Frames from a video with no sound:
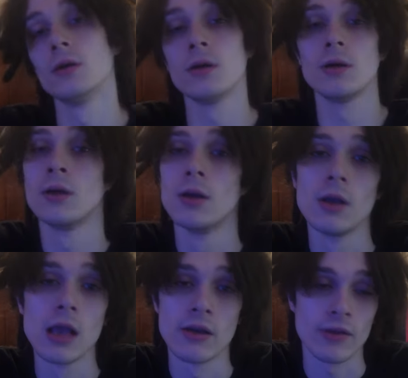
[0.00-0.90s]

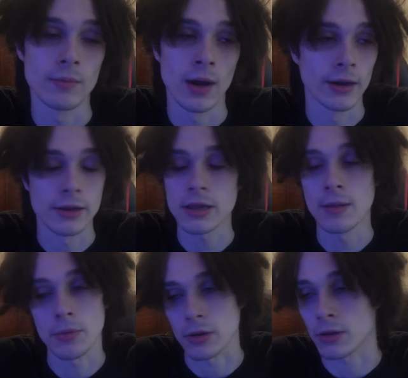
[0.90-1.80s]
if I'm honest,
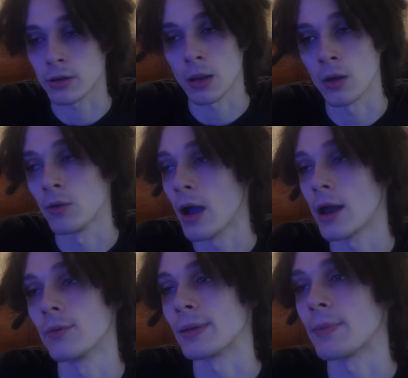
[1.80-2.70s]
I'm just slow. I
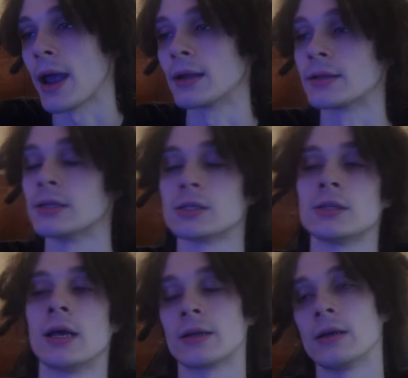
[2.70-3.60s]
don't be paying
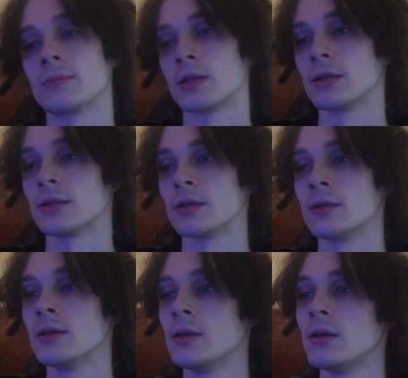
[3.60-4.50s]
attention nine times out of ten.
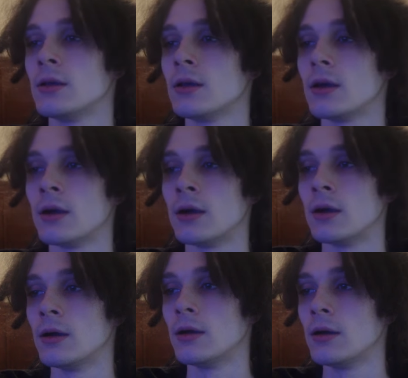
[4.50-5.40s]

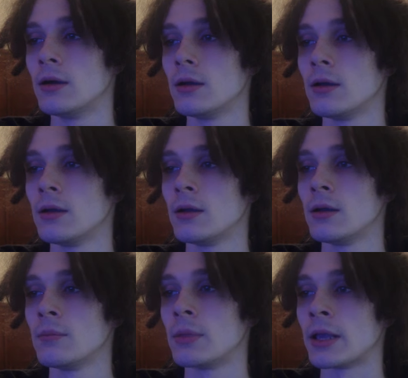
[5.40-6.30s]
Uh,
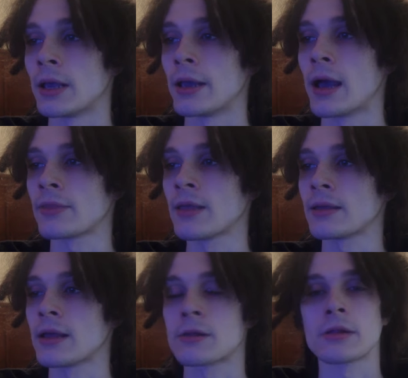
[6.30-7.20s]
but yeah, I
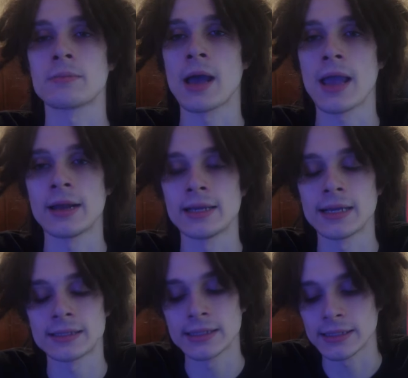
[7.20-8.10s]
think that's just my
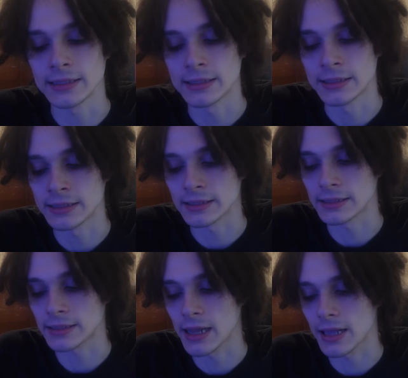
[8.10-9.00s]
ADHD. It's
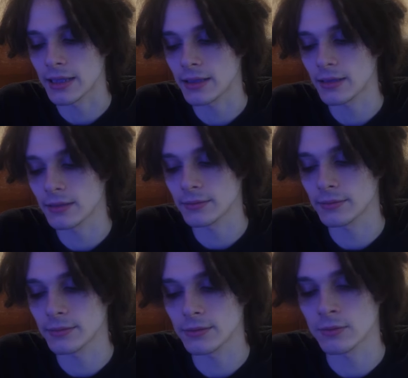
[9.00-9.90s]
just like,
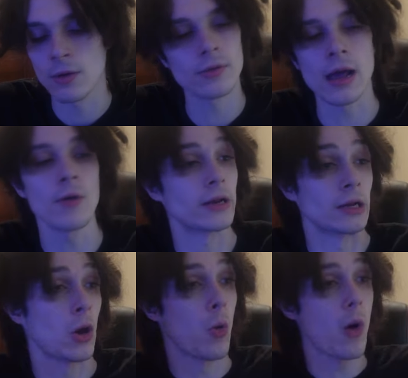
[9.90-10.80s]
well, I don't
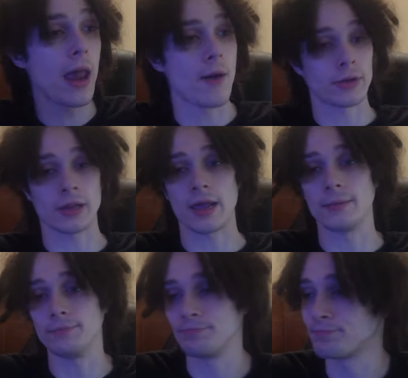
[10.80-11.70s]
even know what I was
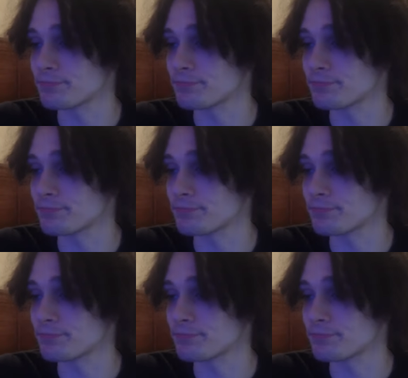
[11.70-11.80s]
saying.